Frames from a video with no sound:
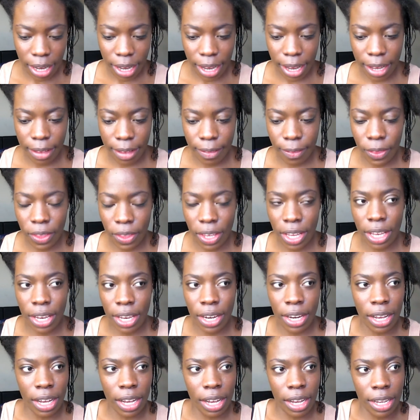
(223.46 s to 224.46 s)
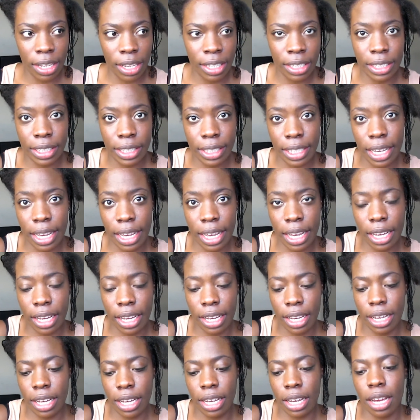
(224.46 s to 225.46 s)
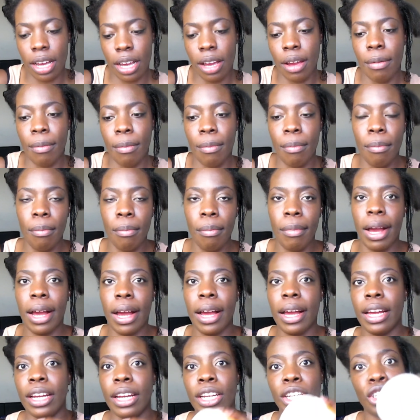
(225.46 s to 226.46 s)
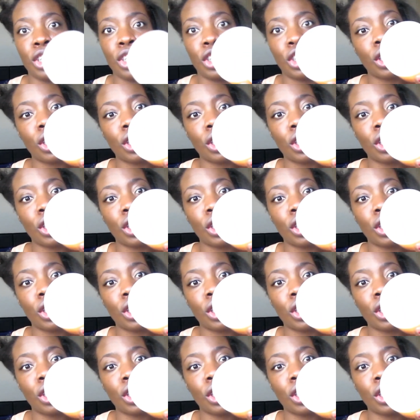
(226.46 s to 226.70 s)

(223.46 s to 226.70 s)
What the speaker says: And then I take my